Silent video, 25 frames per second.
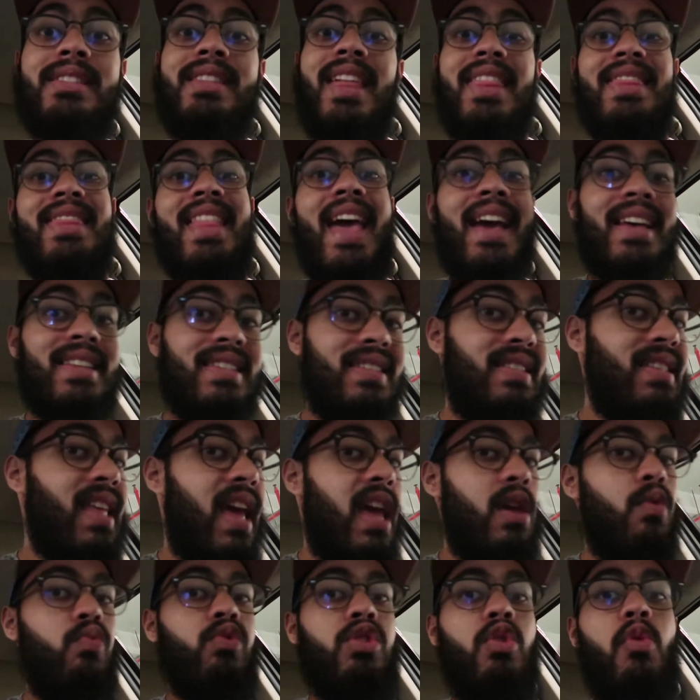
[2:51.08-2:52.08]
the next
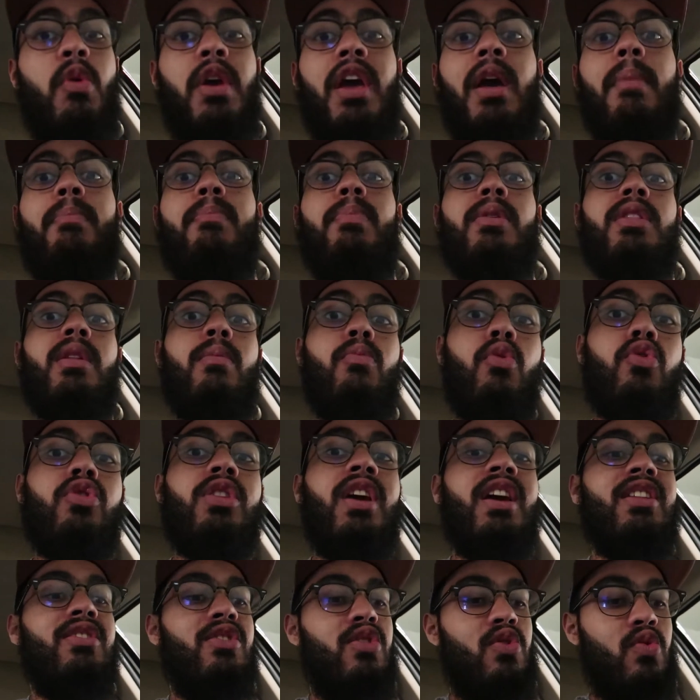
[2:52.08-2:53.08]
day when you wake up in the
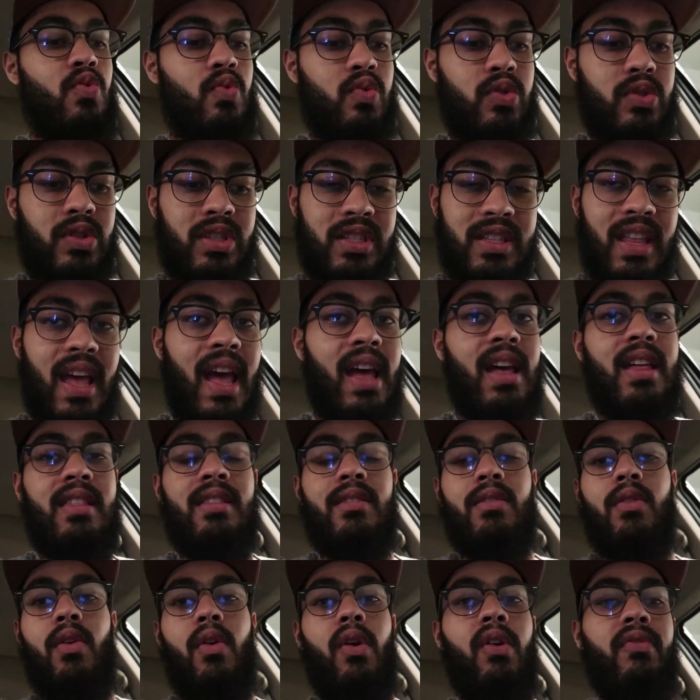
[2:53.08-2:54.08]
morning and you
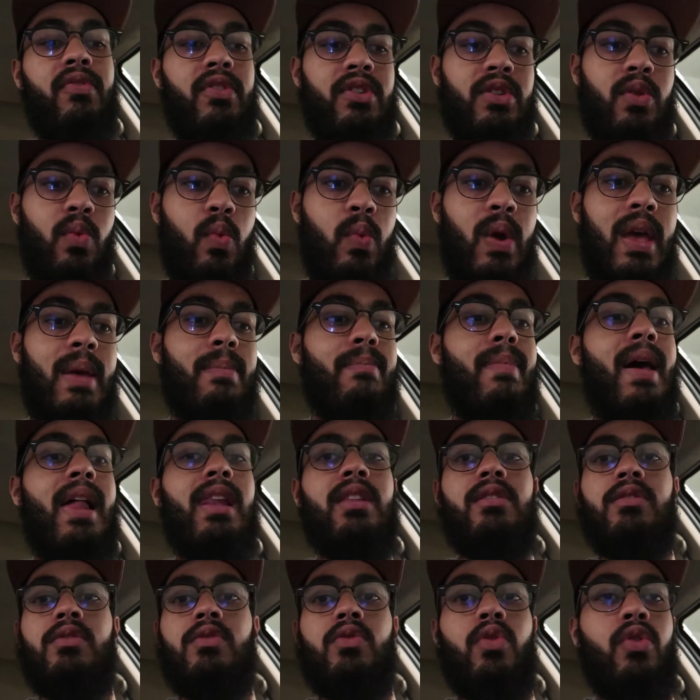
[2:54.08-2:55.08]
stand over the weight
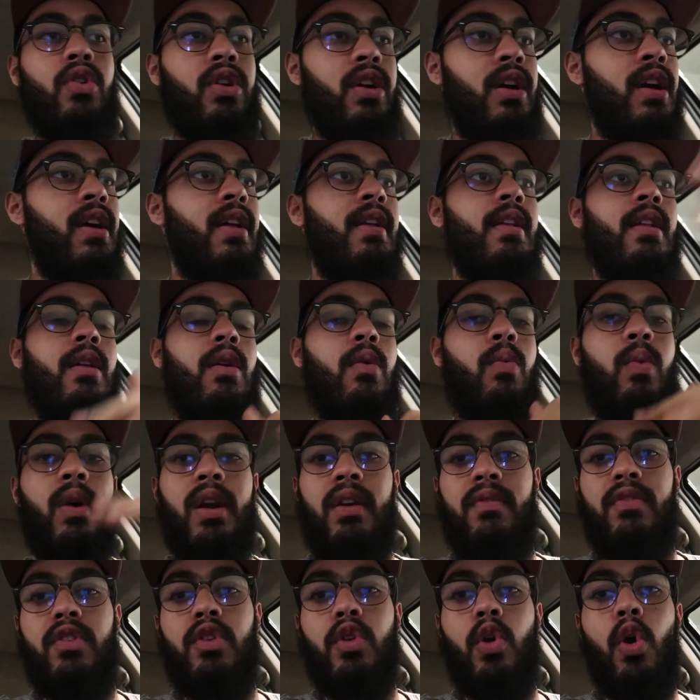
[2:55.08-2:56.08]
balance or
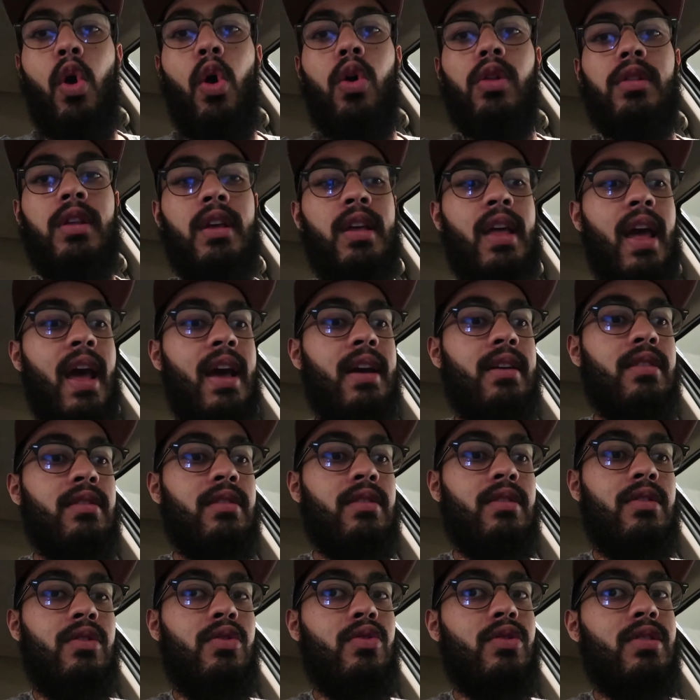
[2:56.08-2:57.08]
whatever you call it,
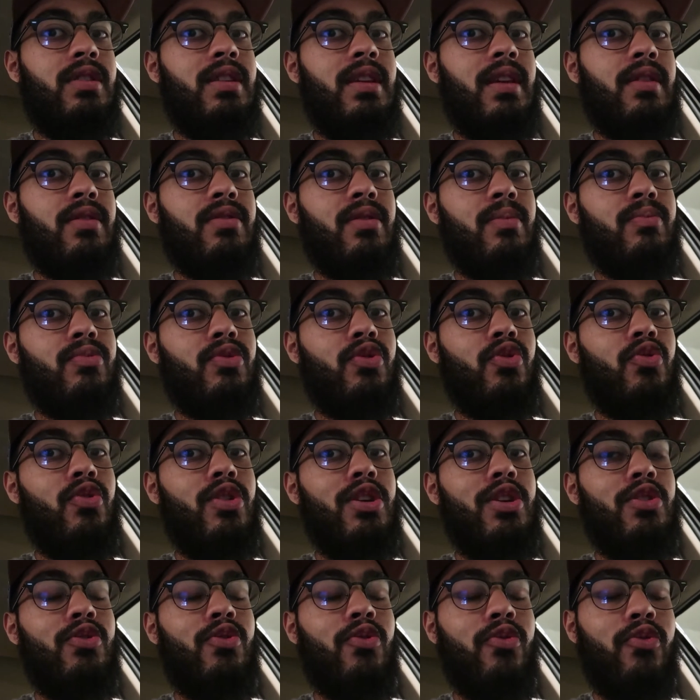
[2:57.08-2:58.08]
and you see some
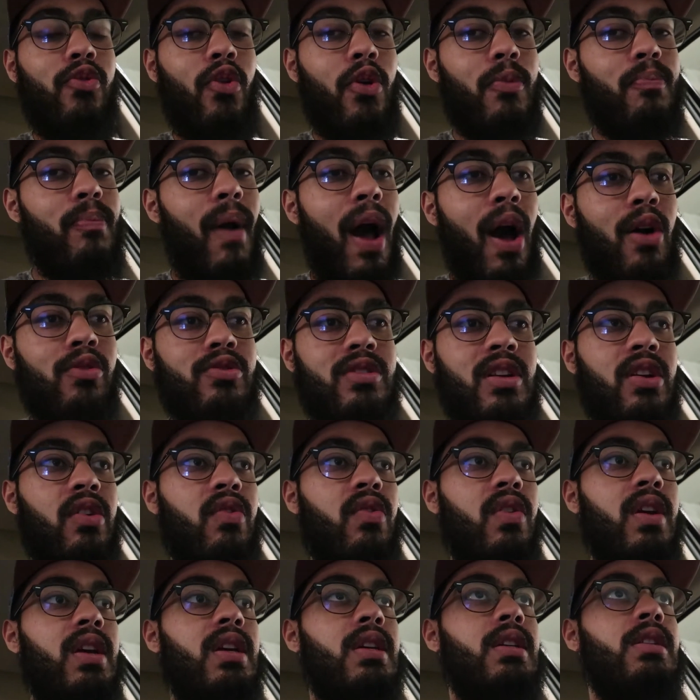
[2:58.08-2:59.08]
3 to 4 pounds
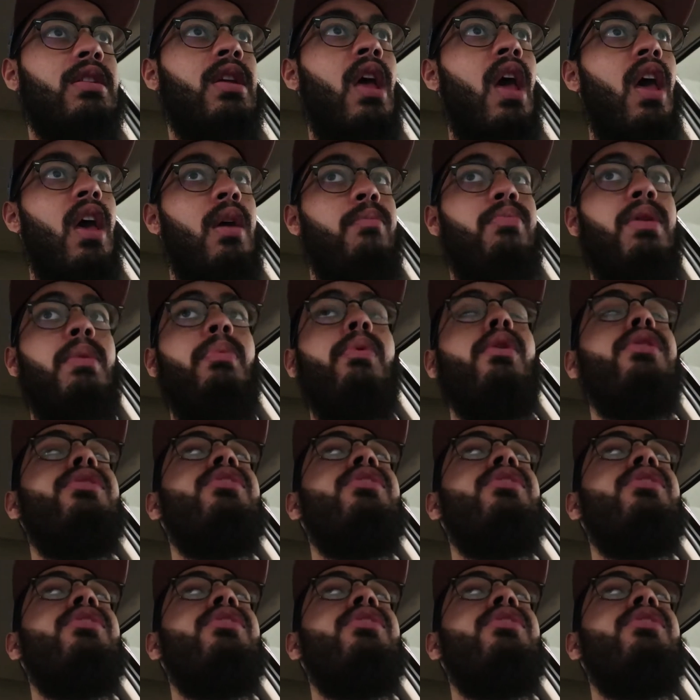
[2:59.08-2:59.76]
increase? People